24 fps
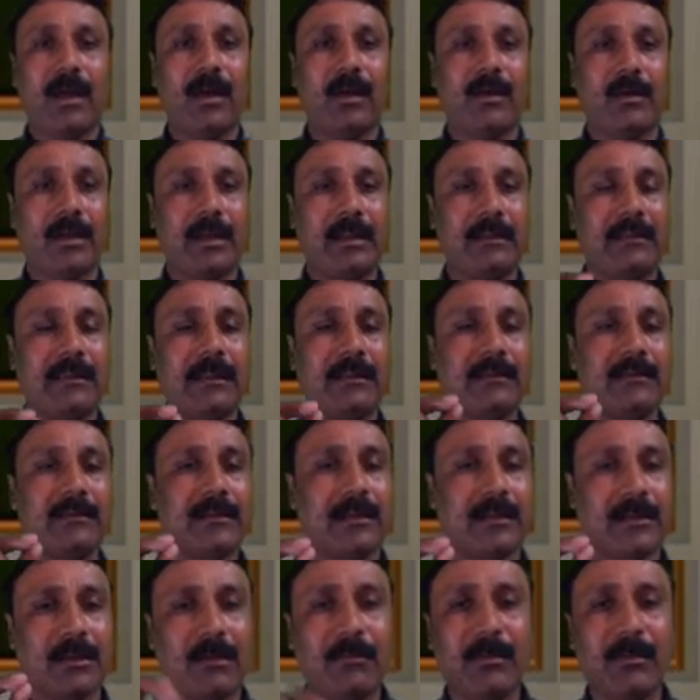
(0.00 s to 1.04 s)
Okay, that's
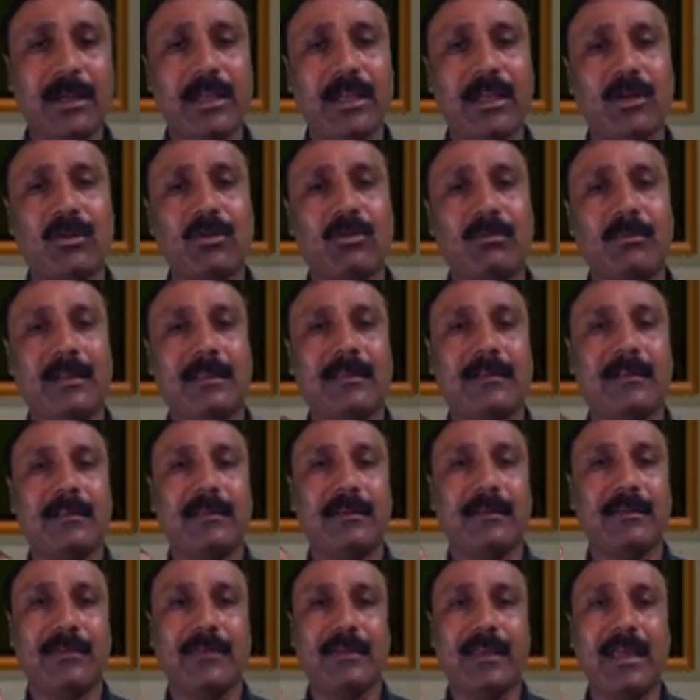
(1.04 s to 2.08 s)
the communicative method
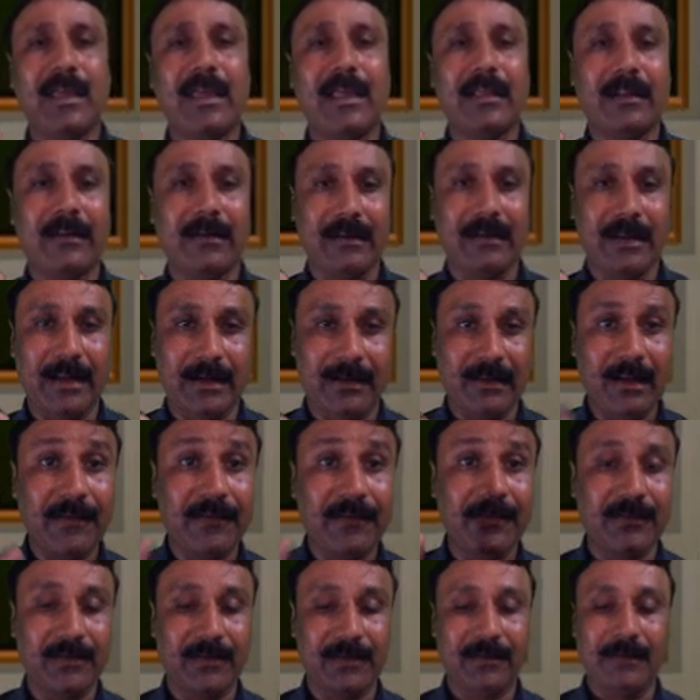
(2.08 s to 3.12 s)
is the right
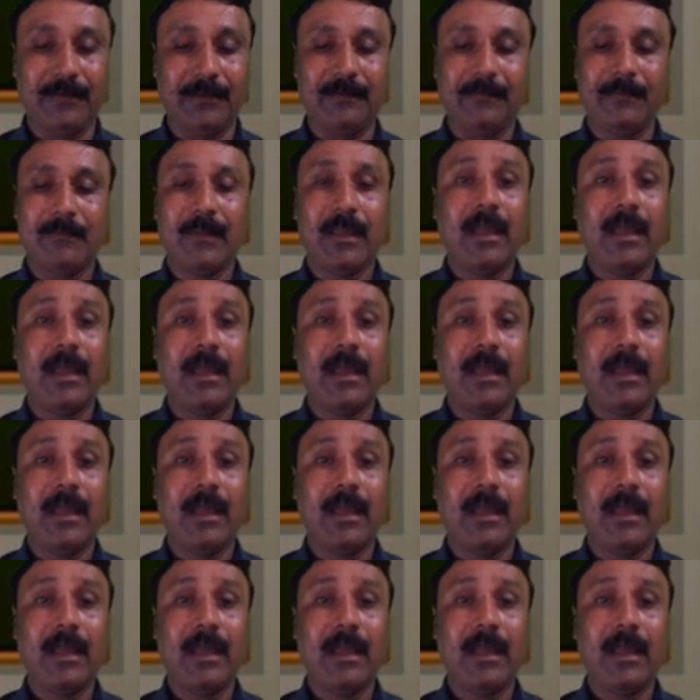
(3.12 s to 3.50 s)
answer then.